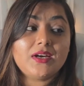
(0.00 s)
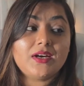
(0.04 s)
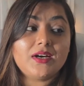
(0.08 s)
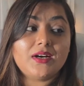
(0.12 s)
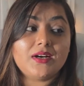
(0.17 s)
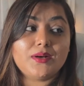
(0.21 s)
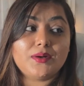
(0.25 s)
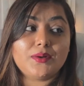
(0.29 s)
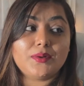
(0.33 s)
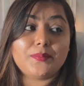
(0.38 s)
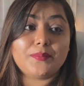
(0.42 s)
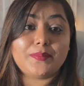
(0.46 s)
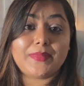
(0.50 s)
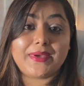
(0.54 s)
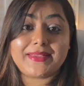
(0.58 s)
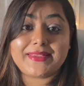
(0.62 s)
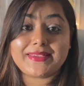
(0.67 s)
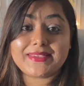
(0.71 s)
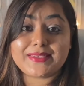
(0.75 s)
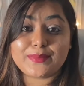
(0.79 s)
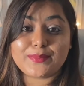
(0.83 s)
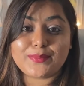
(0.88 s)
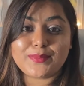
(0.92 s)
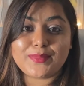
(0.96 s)
met
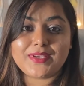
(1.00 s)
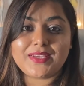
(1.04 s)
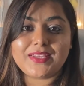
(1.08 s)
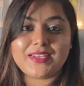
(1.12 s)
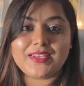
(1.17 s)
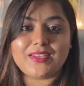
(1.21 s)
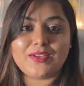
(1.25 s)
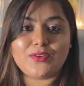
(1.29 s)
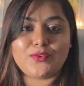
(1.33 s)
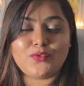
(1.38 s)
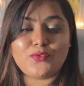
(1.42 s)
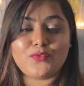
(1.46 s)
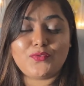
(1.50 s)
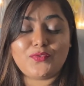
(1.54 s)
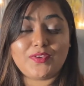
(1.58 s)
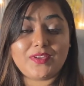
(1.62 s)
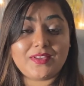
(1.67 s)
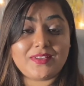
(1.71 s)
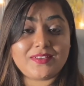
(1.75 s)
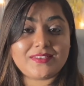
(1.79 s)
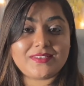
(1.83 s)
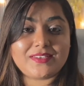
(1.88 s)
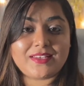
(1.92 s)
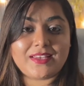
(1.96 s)
somebody who
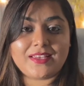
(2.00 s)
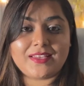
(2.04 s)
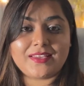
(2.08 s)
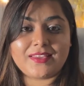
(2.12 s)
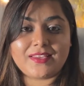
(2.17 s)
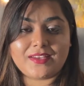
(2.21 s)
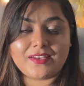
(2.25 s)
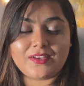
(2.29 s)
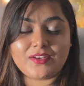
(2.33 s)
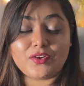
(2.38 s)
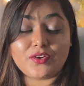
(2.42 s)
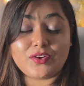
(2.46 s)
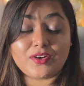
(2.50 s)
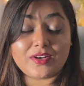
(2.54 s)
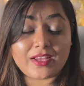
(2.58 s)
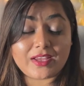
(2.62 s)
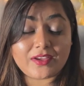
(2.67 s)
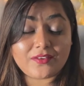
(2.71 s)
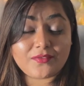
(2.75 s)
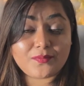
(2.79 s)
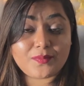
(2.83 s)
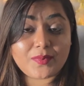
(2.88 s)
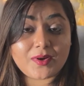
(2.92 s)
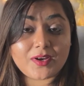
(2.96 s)
feels like that your
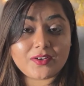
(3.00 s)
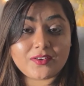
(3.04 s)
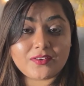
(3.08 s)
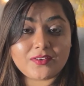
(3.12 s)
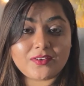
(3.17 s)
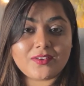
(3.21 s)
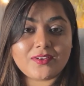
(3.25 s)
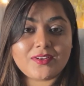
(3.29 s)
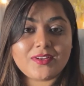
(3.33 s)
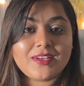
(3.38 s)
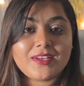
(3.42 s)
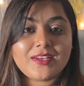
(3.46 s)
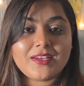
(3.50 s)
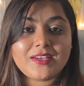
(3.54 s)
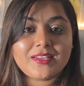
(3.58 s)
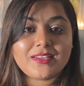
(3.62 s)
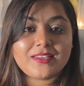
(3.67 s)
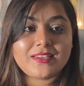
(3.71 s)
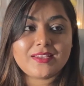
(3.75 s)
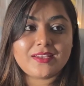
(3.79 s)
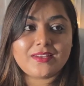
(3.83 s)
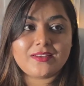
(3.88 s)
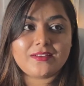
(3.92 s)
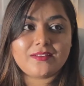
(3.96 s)
life partner,
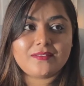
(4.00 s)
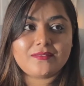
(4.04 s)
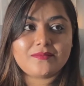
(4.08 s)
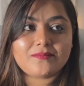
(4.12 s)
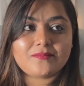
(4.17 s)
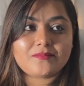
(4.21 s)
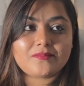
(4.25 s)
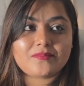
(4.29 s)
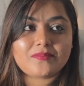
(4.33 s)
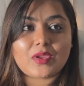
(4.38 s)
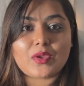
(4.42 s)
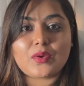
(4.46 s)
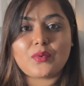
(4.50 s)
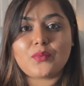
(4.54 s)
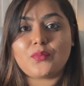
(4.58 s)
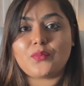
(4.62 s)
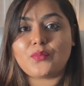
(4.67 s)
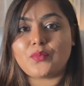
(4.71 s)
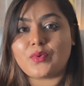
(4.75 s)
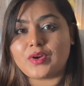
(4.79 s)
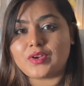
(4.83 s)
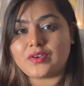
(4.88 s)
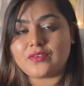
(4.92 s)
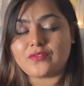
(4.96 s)
then
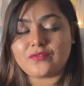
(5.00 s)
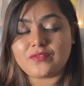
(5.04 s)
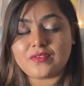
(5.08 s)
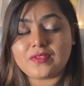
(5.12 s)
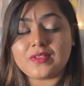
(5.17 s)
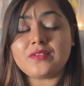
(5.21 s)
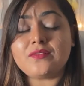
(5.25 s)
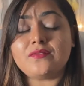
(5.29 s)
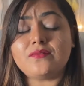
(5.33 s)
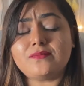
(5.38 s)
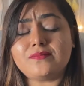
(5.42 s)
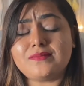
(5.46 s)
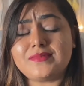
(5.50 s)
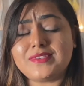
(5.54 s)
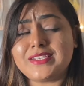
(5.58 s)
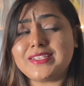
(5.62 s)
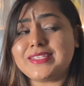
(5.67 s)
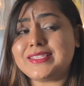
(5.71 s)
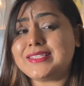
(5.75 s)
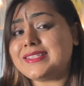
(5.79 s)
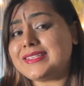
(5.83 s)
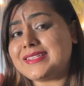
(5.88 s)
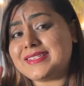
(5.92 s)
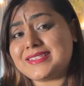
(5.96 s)
what did
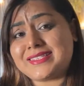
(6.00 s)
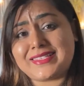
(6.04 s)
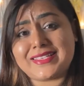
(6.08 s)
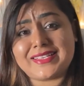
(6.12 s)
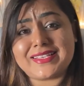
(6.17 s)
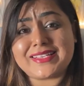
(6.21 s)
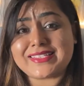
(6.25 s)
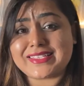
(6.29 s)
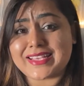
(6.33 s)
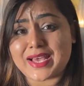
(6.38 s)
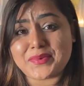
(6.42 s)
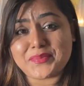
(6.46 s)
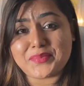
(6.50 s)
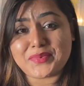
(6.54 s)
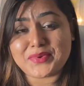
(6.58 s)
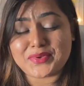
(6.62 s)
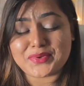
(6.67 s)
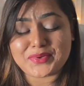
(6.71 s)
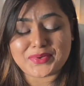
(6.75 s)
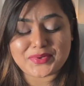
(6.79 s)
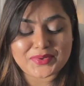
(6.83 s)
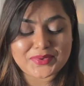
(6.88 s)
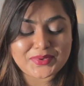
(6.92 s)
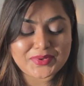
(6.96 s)
these things happen
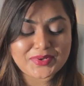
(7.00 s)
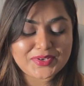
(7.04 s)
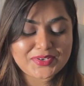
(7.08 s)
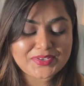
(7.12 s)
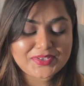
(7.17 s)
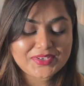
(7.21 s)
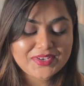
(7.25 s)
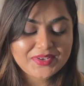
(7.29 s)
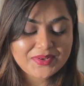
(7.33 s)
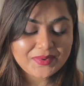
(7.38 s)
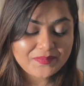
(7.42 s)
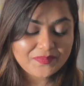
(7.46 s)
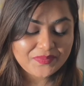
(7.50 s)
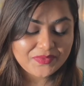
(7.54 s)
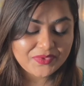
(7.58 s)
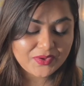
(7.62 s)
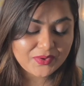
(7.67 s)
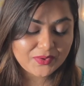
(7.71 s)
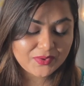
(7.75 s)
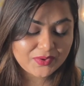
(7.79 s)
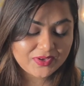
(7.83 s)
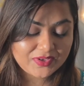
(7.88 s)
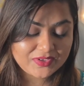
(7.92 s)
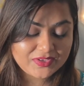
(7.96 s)
or not.
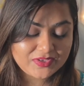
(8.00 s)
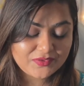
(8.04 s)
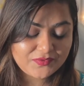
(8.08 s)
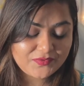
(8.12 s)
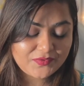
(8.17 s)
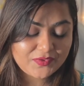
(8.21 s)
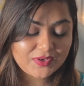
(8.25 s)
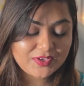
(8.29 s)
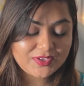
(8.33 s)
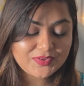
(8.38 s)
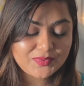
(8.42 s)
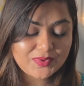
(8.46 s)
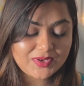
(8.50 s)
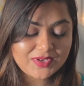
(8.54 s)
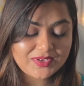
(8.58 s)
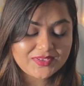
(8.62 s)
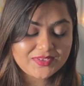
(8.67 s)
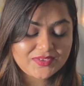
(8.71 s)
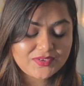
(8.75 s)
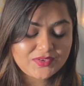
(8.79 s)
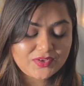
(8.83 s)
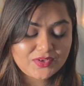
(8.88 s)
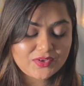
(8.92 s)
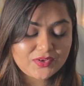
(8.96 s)
Okay, so first one
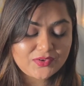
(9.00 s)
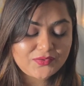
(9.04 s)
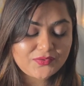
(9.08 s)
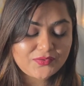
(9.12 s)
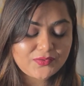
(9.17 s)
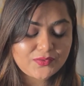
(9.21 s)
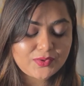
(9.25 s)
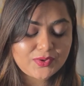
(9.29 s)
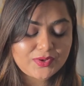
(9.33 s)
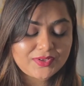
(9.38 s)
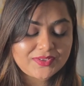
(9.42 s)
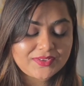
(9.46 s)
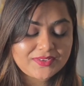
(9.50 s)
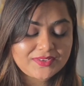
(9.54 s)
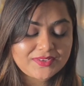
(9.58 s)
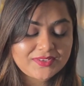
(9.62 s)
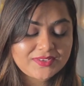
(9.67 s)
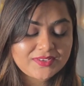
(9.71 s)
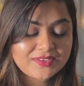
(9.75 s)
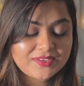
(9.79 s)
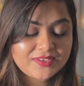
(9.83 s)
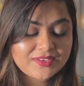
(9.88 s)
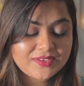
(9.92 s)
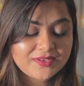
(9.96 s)
is Three of
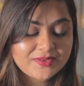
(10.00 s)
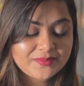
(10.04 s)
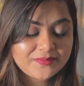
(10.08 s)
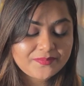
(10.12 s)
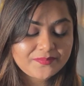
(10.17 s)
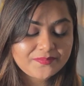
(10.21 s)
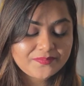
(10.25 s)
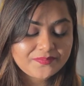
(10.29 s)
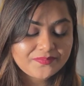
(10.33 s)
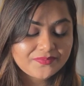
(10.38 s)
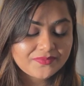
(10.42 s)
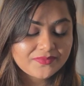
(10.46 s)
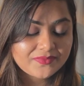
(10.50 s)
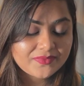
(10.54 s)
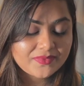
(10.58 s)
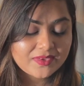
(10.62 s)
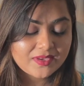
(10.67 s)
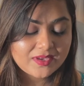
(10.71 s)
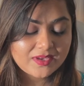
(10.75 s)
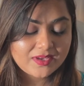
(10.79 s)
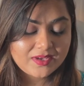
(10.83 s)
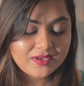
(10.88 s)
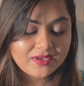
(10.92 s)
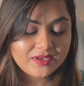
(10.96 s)
Wands,
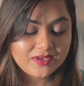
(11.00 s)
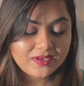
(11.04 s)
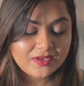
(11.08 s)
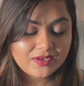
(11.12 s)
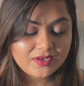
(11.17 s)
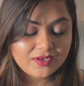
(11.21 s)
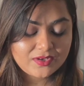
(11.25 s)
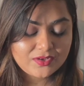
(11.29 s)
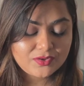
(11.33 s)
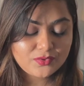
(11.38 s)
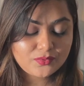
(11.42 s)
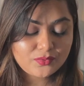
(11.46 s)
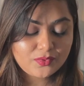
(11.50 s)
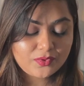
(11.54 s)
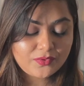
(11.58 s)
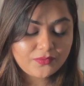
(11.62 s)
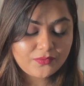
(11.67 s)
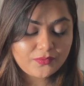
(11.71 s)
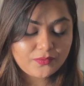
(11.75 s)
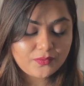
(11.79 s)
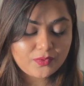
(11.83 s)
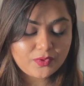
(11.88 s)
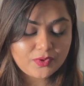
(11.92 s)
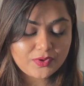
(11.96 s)
Two
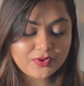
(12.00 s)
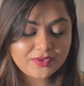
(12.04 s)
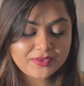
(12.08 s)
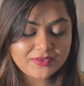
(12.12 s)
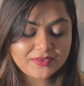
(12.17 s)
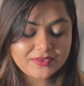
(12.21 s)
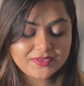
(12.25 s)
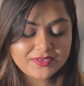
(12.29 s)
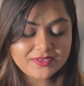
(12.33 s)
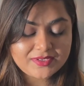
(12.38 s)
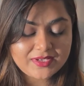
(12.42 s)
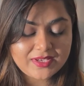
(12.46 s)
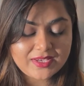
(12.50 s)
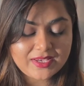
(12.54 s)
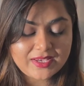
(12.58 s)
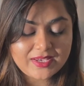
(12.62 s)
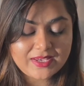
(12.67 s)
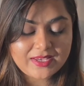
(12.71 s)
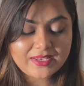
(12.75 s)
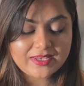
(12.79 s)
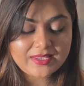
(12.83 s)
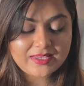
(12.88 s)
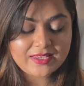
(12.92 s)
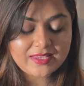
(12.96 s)
of Wands,
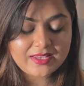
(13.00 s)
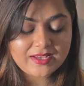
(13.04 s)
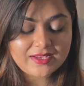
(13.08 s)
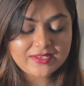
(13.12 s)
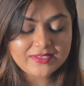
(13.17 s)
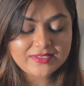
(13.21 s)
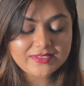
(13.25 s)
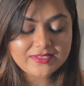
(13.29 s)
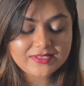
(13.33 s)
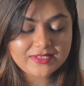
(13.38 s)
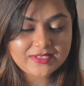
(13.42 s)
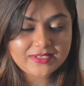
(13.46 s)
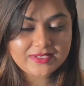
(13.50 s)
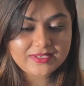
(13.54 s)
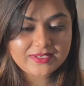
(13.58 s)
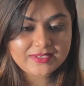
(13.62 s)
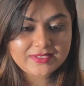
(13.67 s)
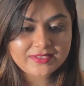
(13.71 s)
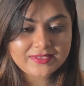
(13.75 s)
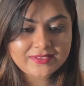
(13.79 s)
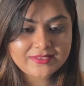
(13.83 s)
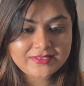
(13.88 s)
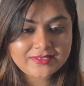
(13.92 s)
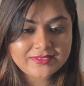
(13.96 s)
and last
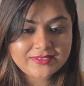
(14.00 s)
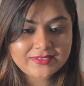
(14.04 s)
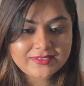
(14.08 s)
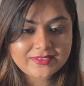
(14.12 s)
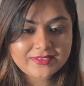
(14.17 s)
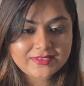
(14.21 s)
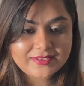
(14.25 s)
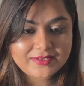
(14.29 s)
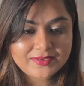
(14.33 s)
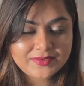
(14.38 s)
is